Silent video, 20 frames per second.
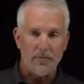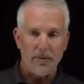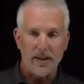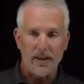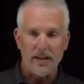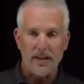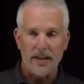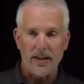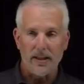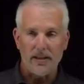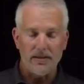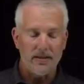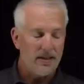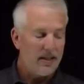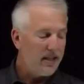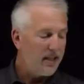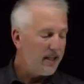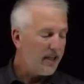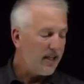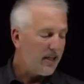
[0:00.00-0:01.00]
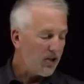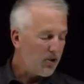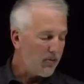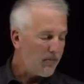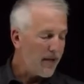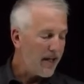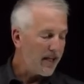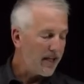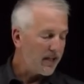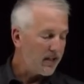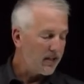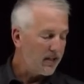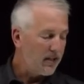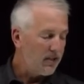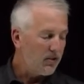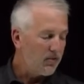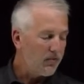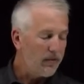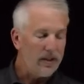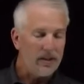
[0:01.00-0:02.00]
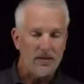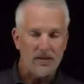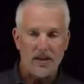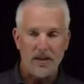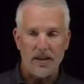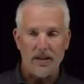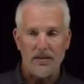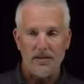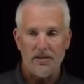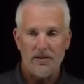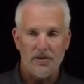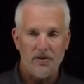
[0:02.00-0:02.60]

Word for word: make the next aromatic ring size.